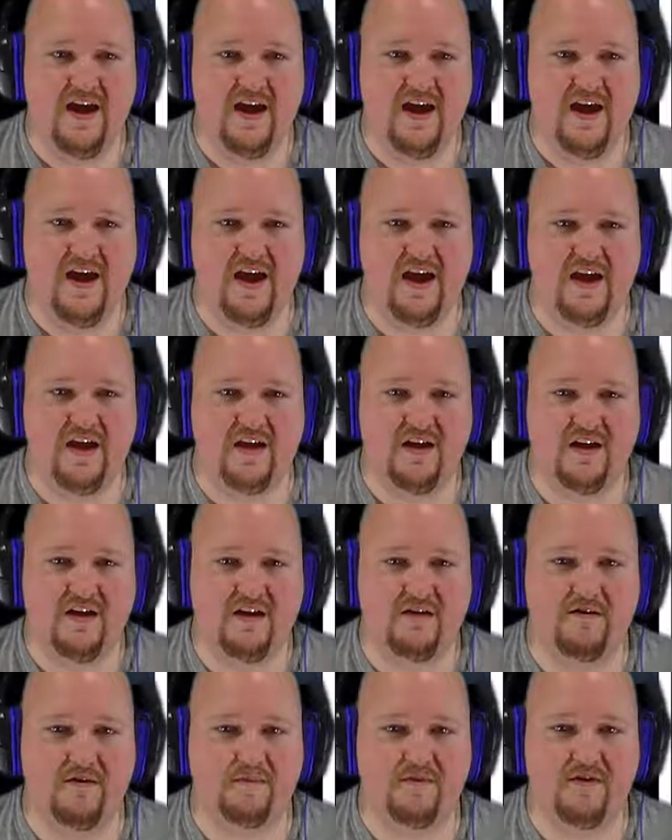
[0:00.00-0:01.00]
Hey, We'll
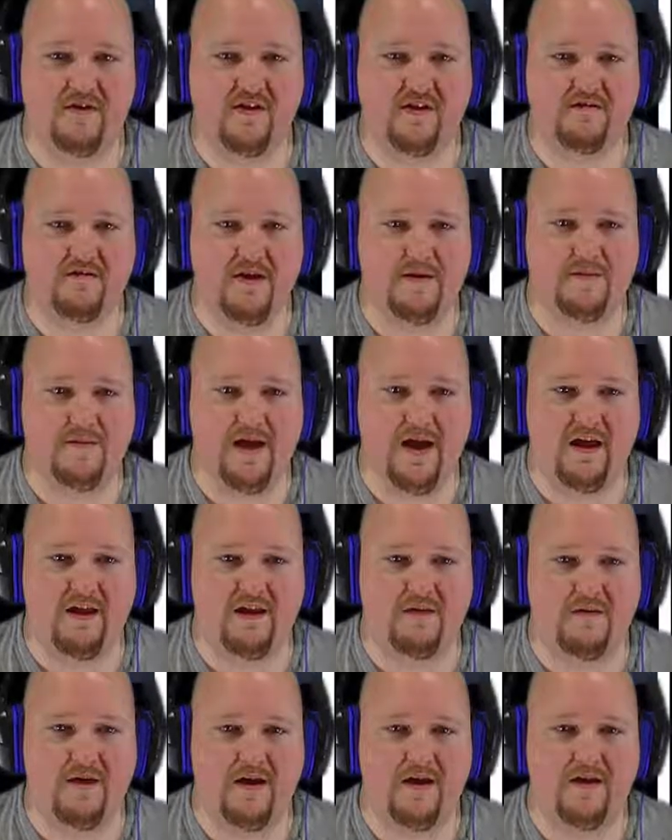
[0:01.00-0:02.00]
go up to the creepy
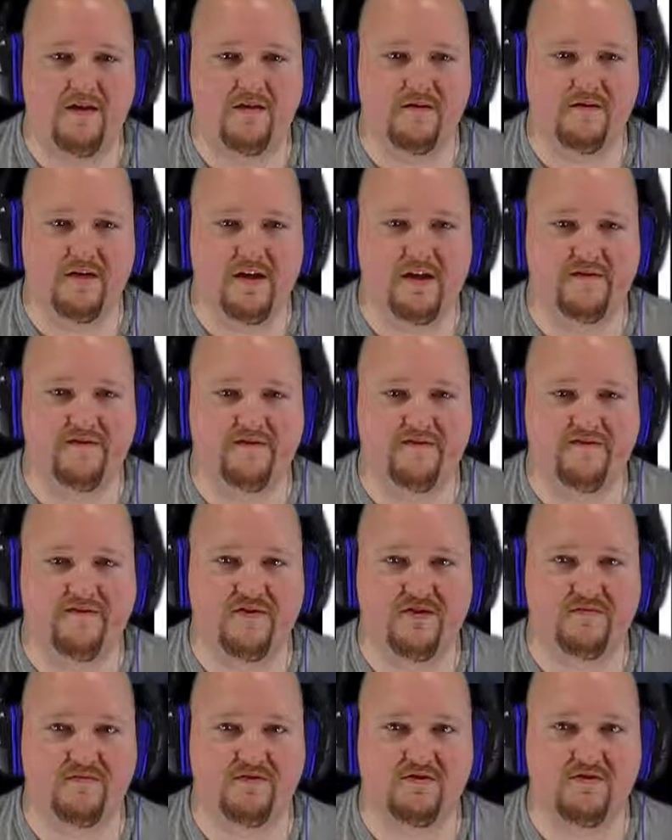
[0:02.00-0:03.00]
alleyway on the right for
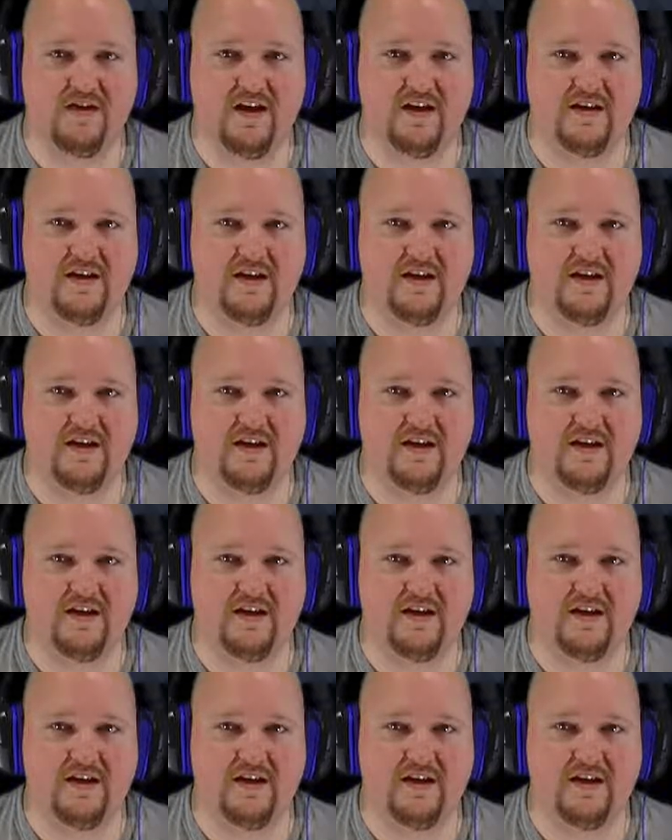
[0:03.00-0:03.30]
some great